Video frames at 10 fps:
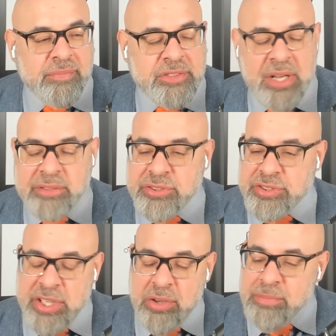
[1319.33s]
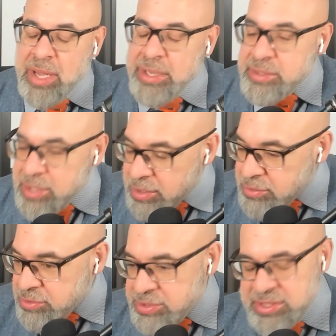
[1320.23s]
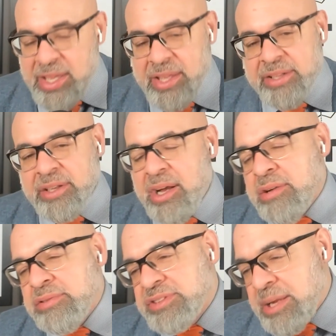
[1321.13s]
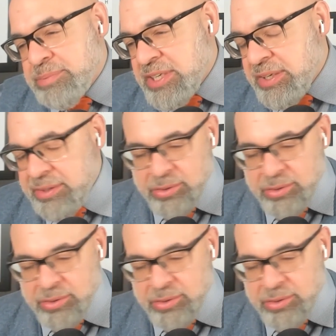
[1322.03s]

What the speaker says: Dr. Gio, my doctor said, I'll stop taking